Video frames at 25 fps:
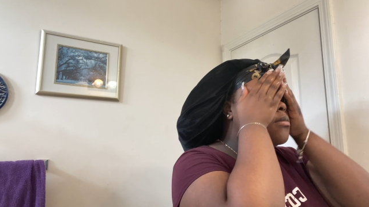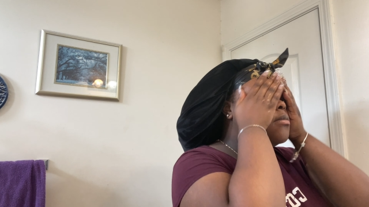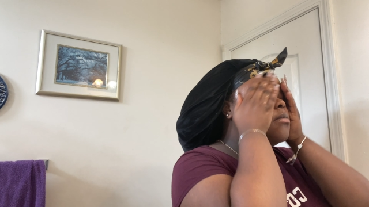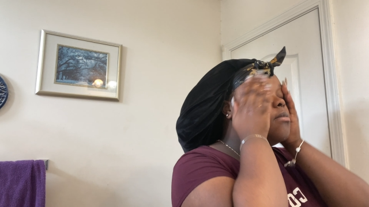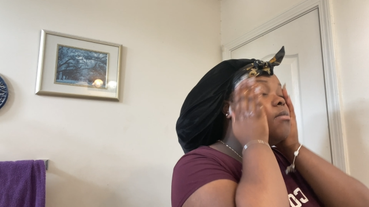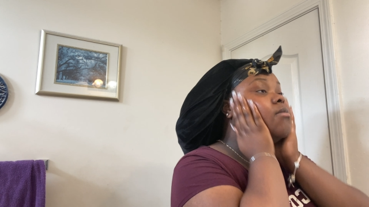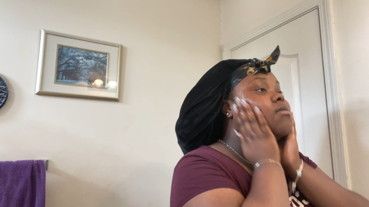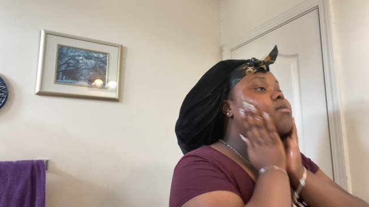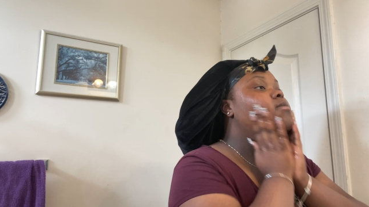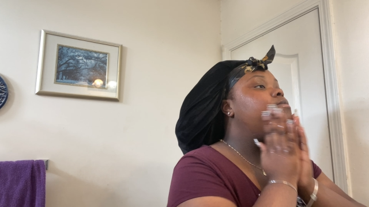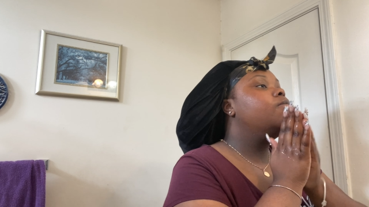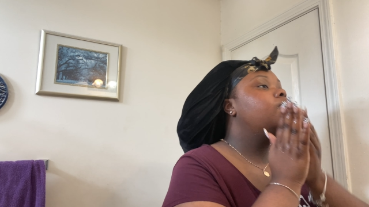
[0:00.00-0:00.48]

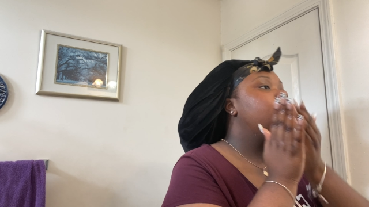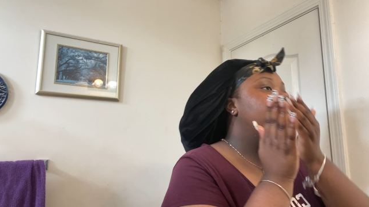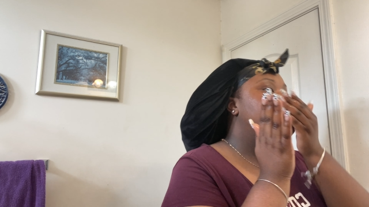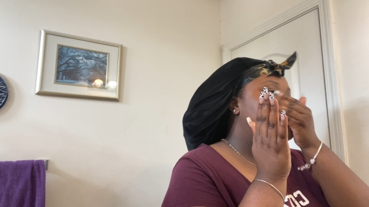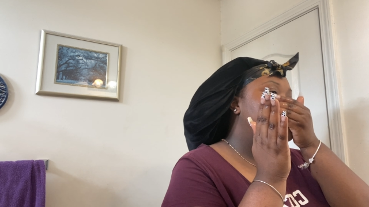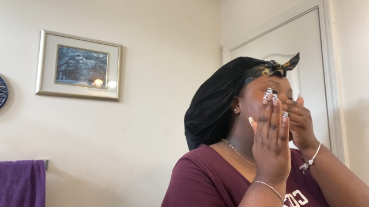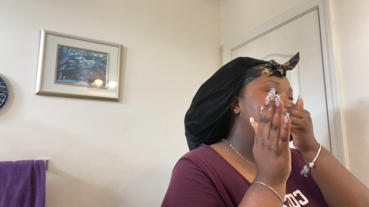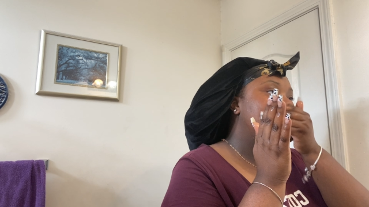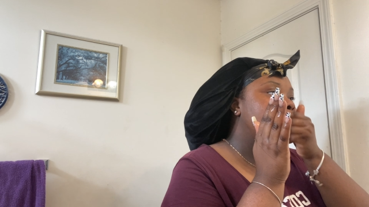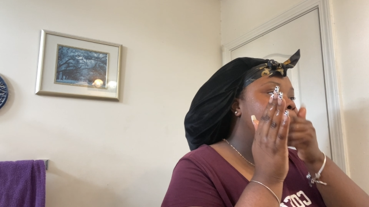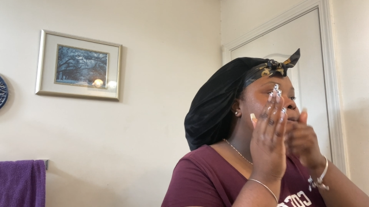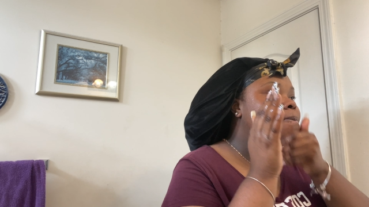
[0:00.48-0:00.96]

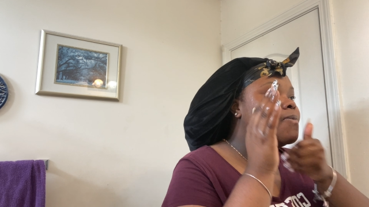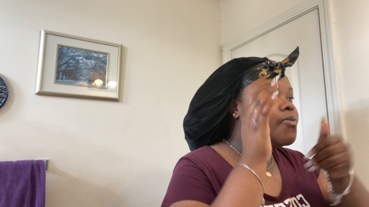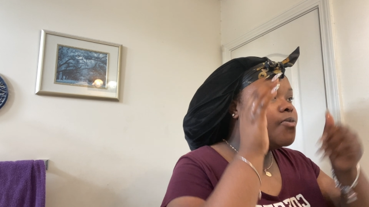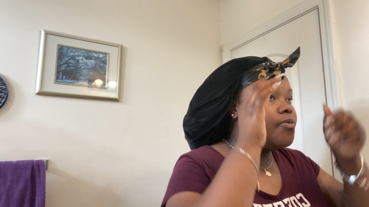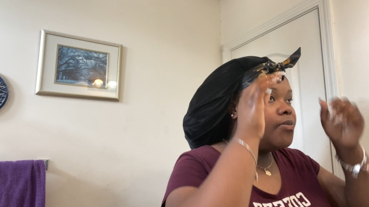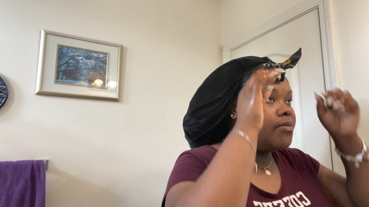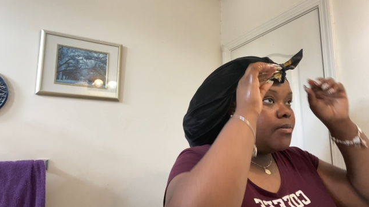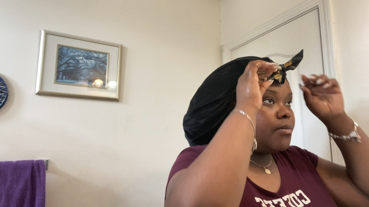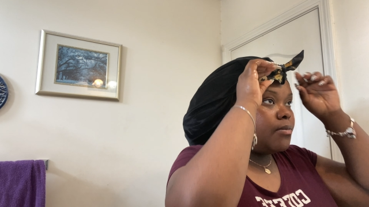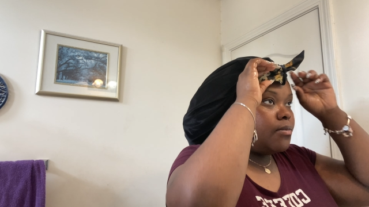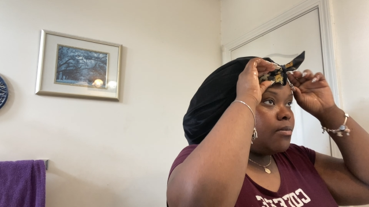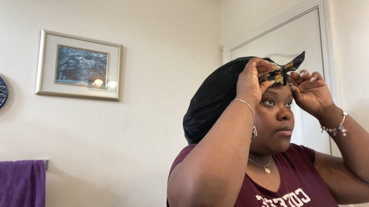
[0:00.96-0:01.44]

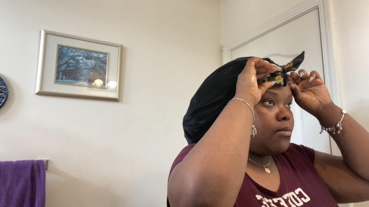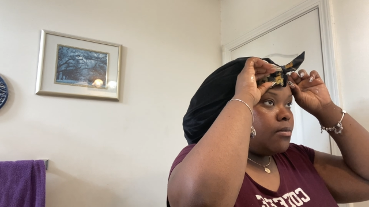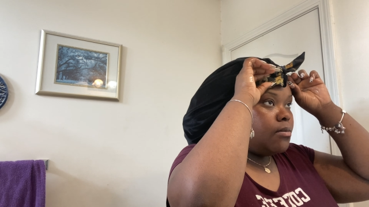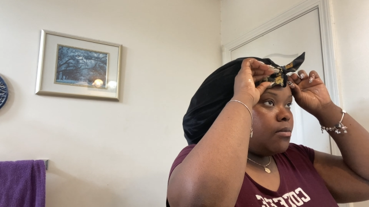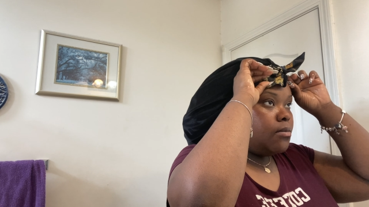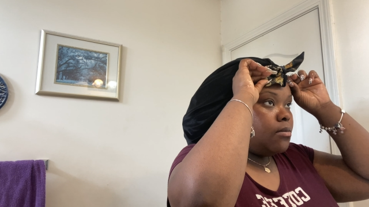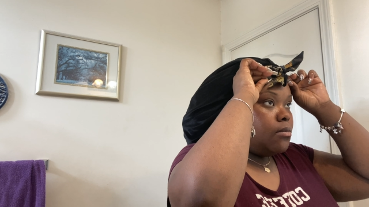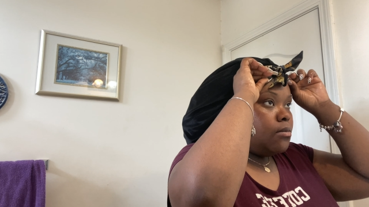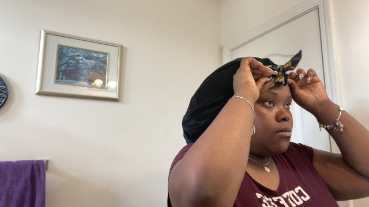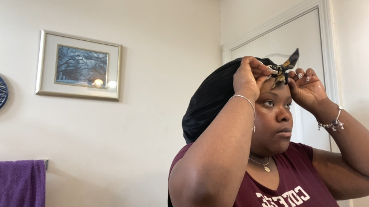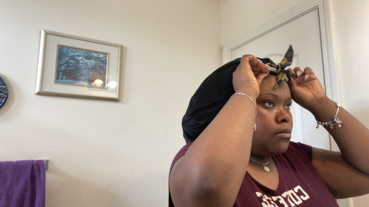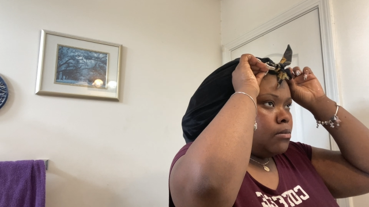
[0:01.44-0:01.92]

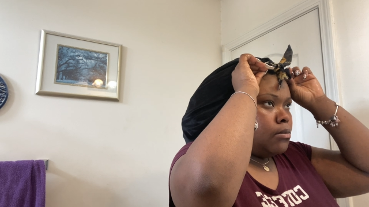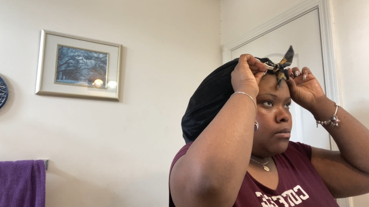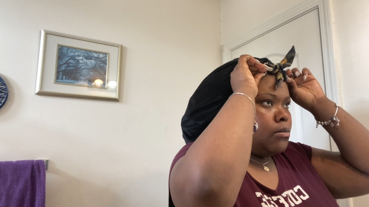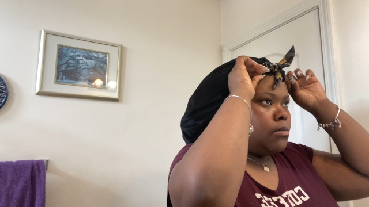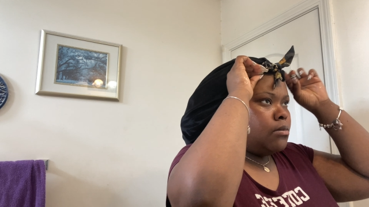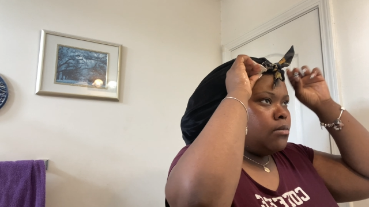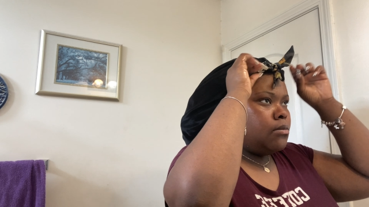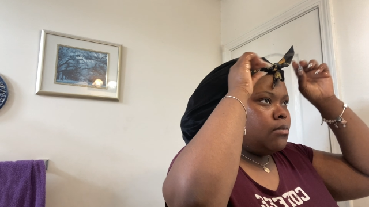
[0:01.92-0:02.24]
(no one is talking)